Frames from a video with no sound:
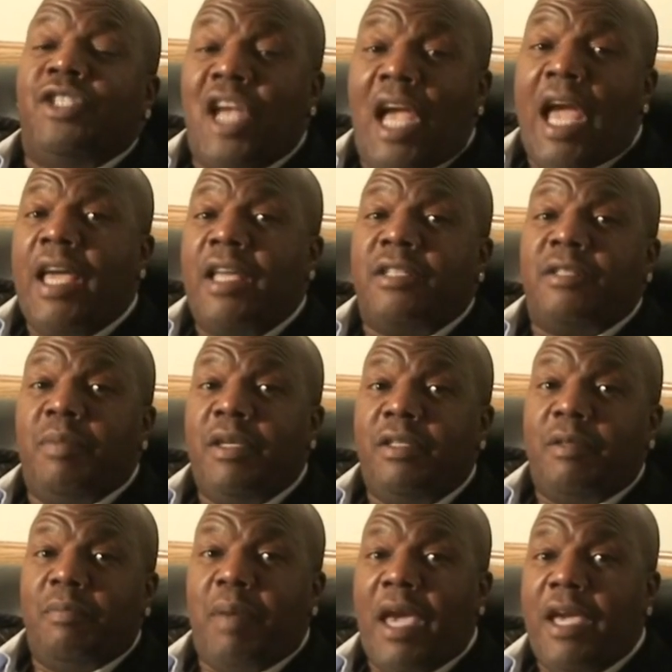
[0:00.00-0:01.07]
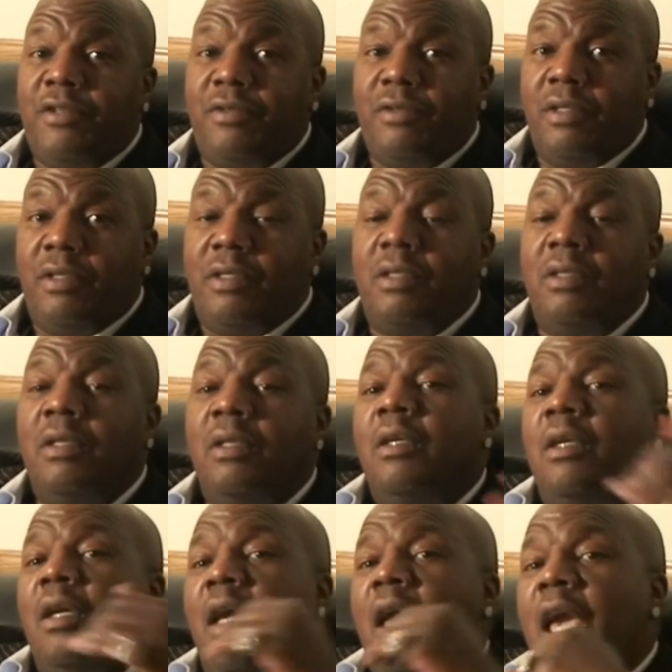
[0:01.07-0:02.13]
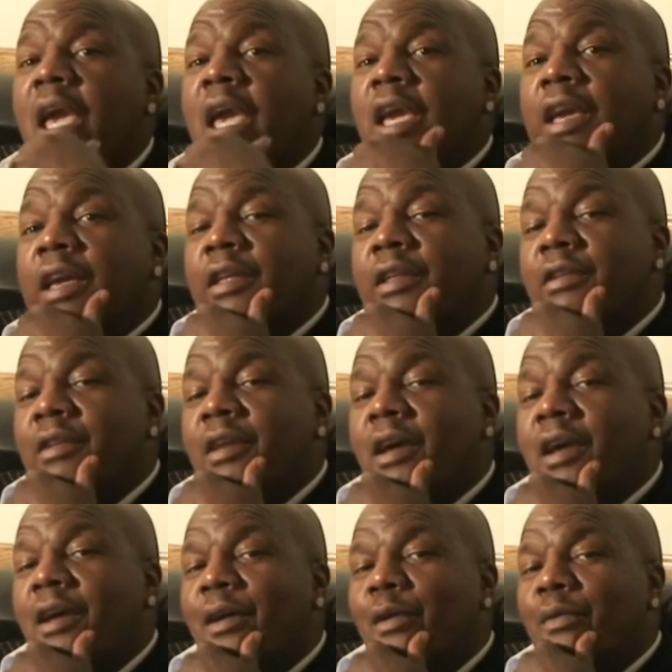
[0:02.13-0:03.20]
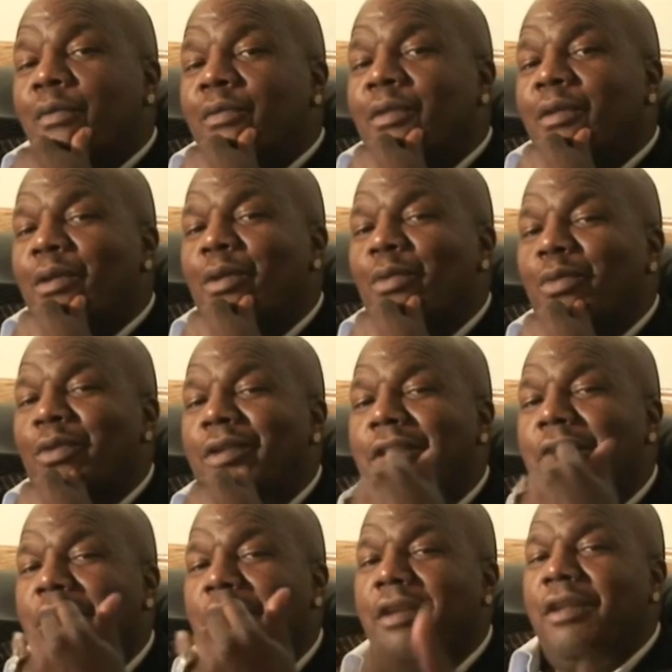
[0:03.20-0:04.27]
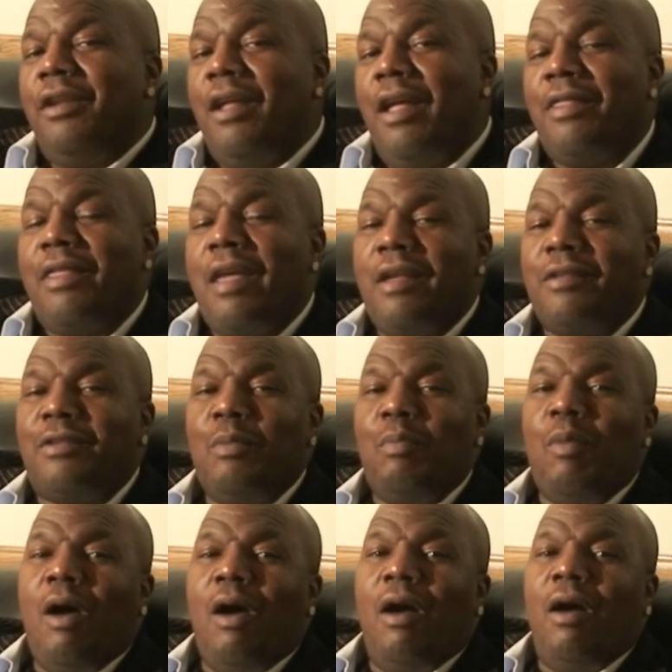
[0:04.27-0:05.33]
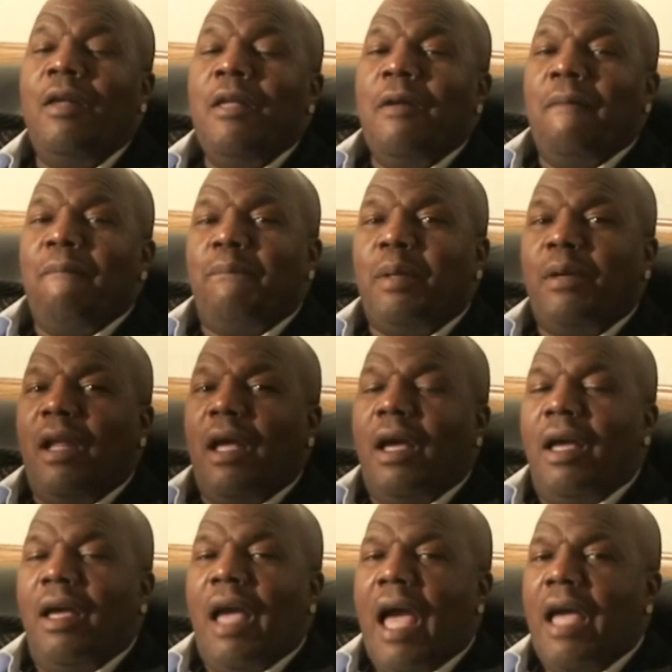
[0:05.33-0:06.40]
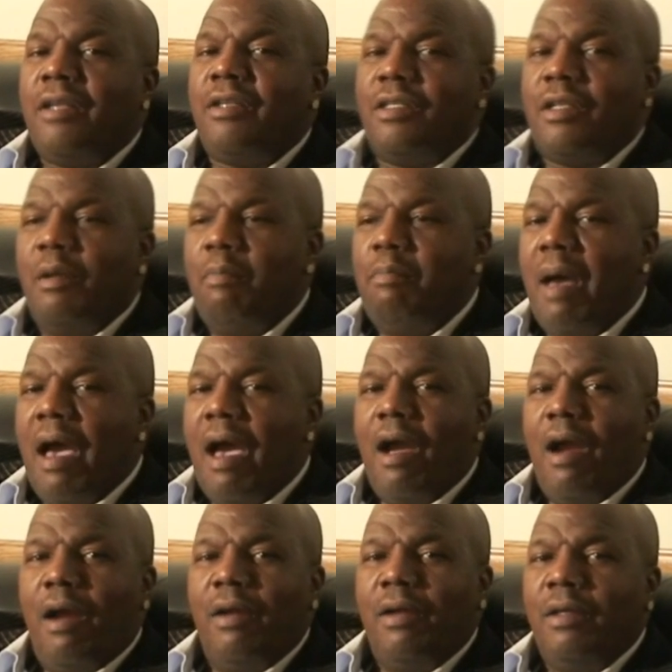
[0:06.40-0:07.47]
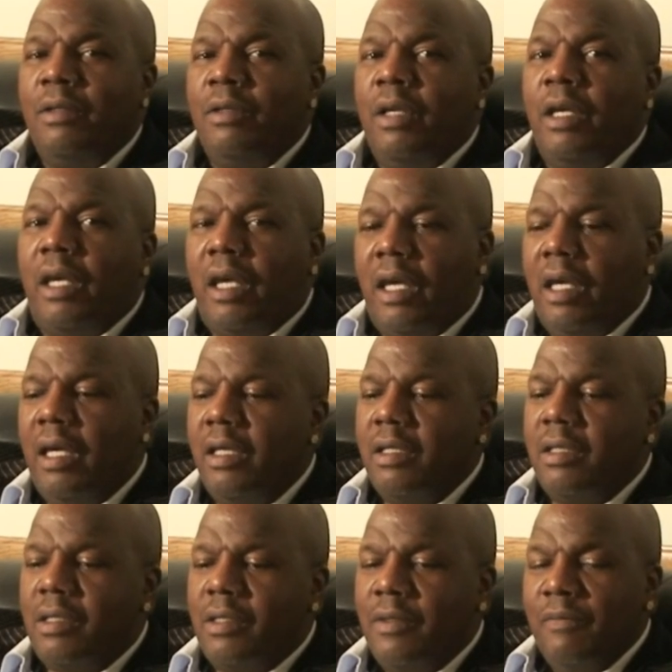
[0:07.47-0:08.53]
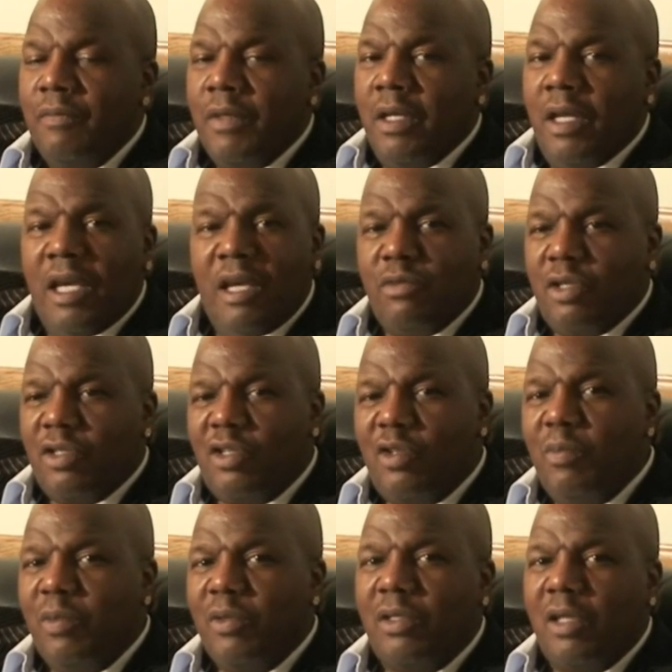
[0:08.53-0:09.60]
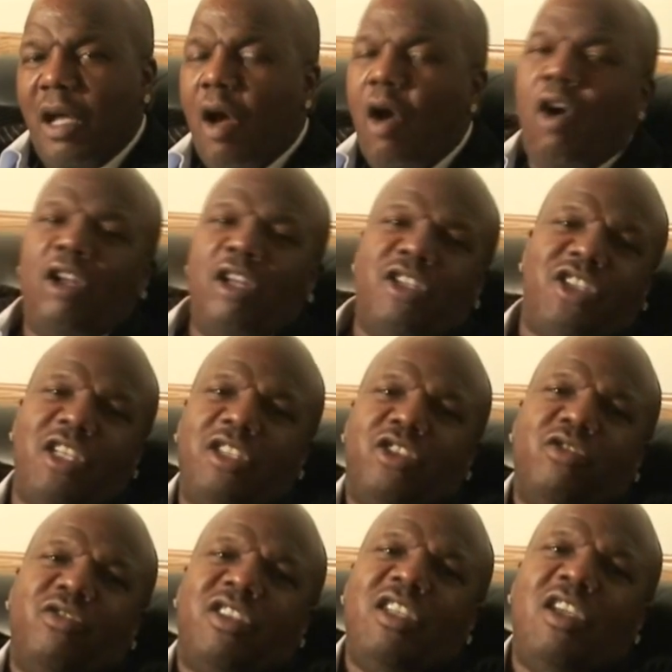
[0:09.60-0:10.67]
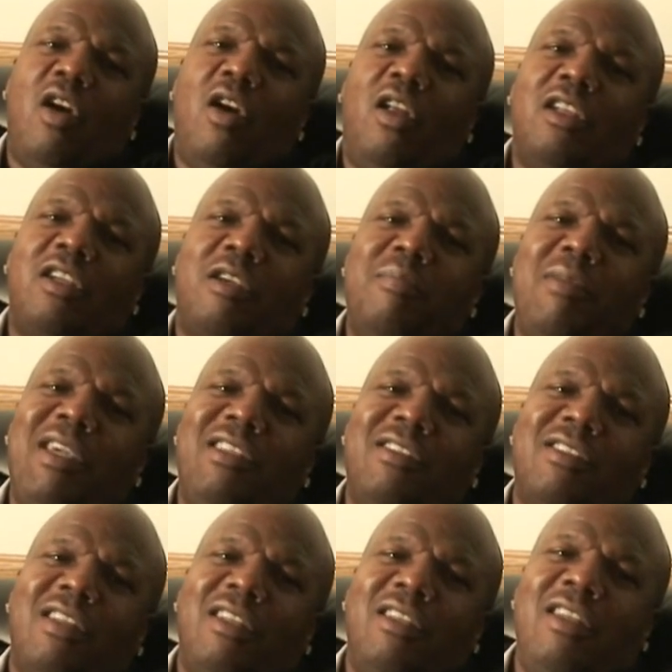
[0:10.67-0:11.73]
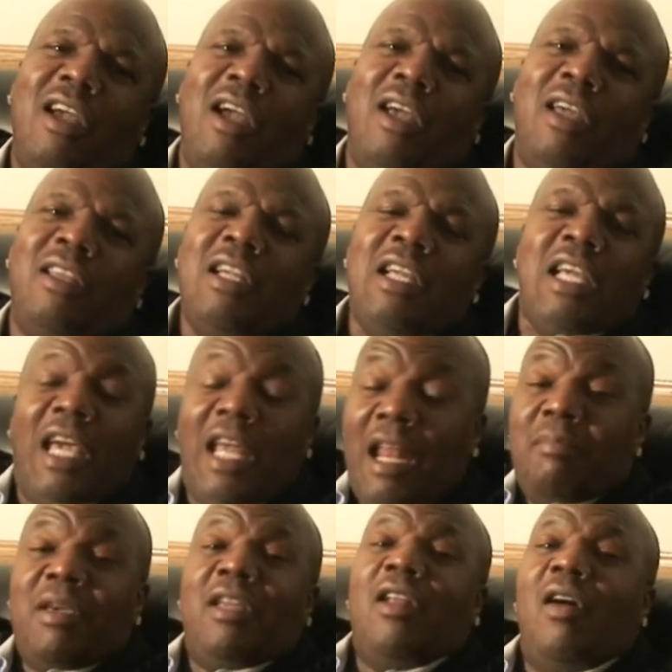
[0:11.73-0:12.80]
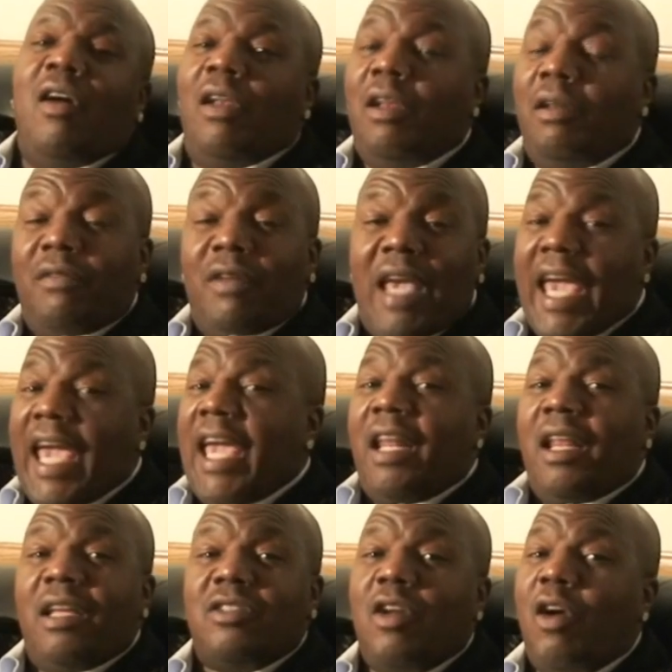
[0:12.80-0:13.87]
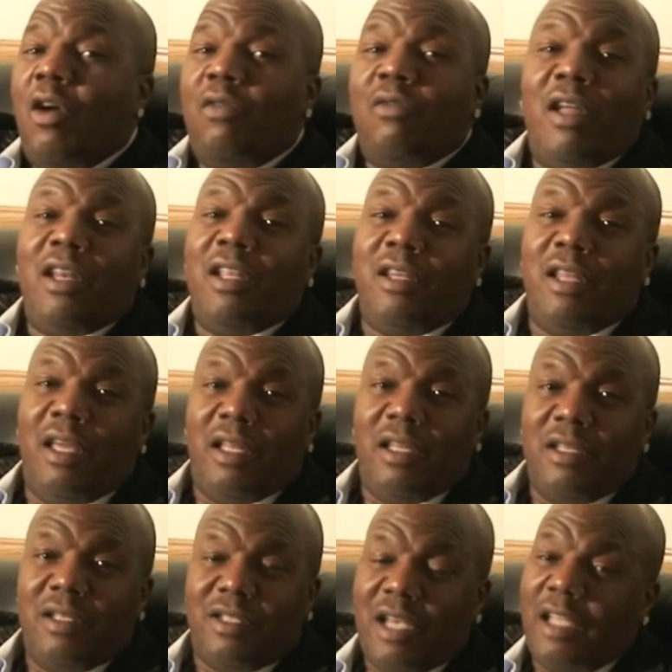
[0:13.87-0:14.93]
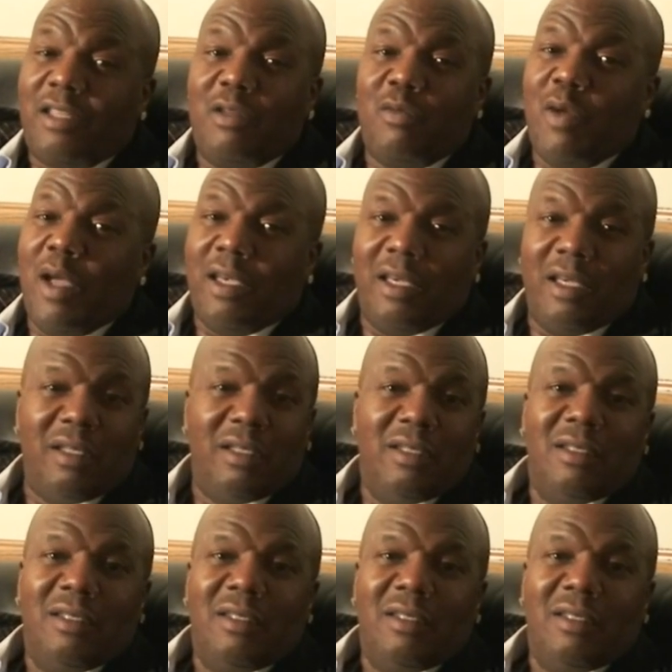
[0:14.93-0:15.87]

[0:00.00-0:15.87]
Giants beat the Patriots. And we're kicking in at that tomorrow. But I just admire his, he was a superstar. All the shit you see, all the comedians done, and I mean all of them. Ed has already did it. Check the record.